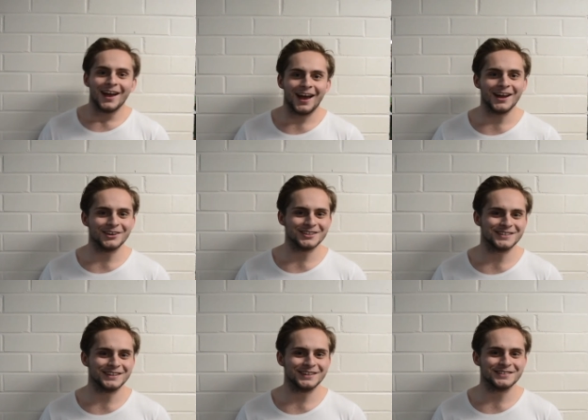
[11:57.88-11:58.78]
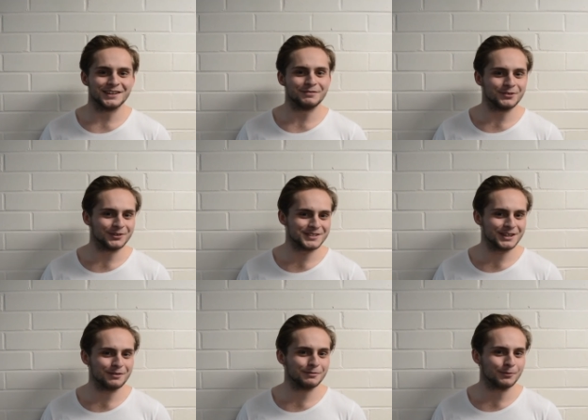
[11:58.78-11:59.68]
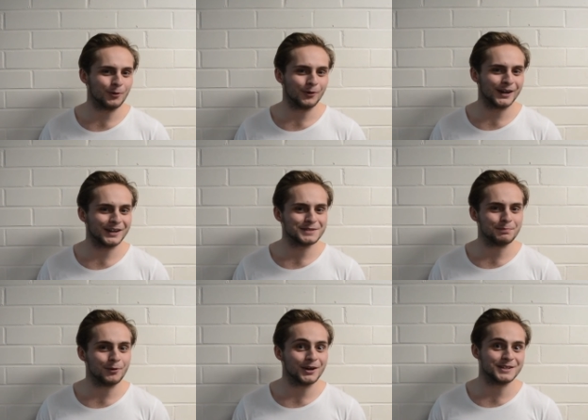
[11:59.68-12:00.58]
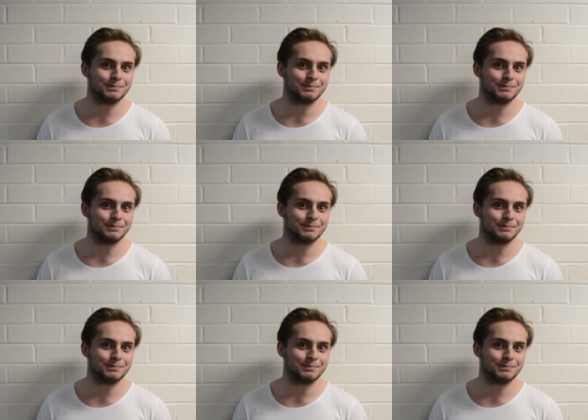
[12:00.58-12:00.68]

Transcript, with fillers: Hey Ursies, if you're sick of Rory and his boys